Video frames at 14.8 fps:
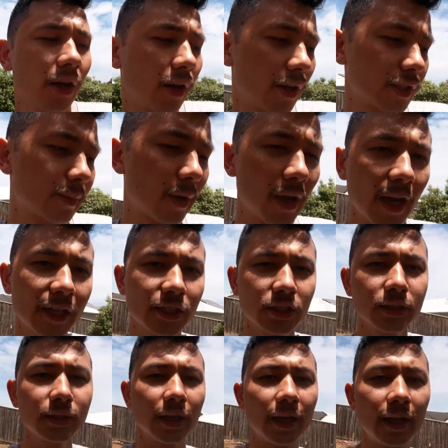Osmo
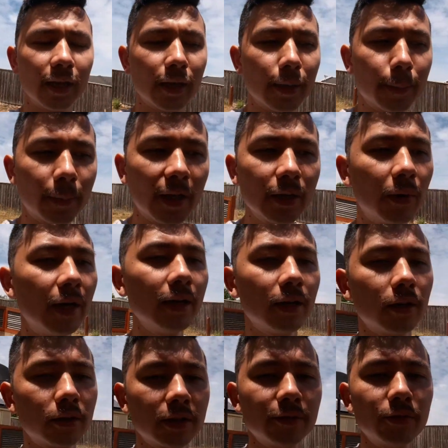Action. Anyway,
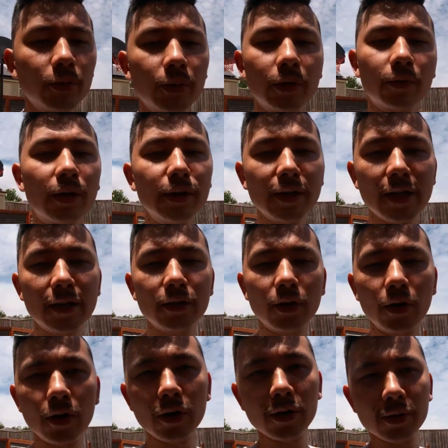I'll give you a quick rundown
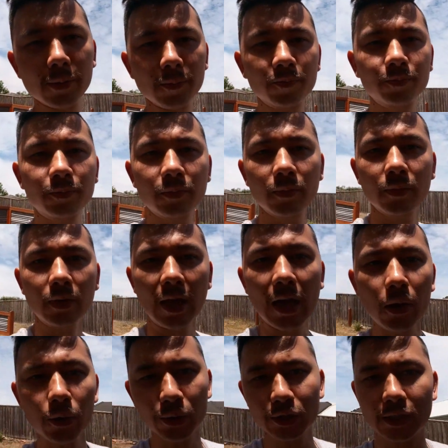on
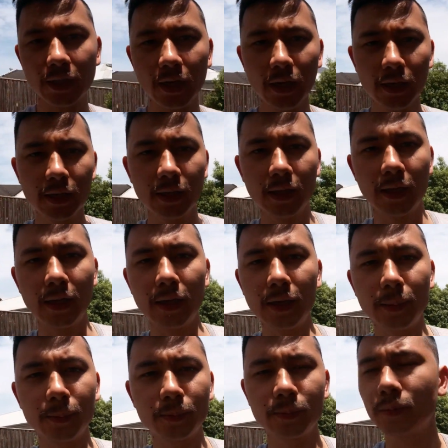how I wash the car,
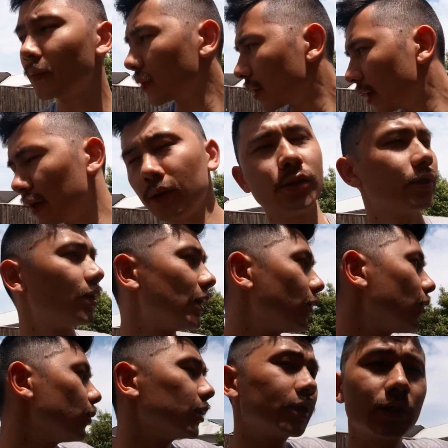and also how I
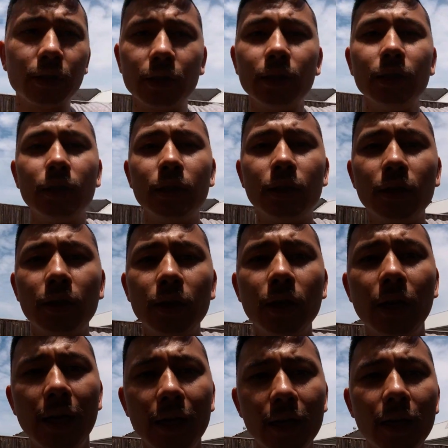wash the
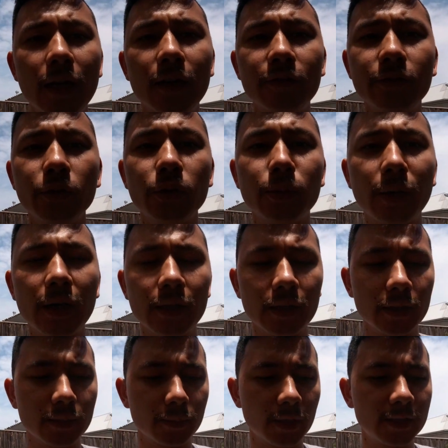Ford, my
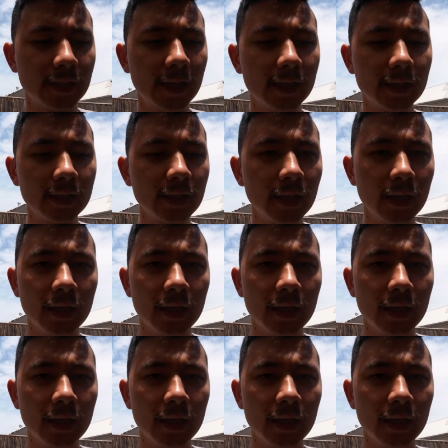daily,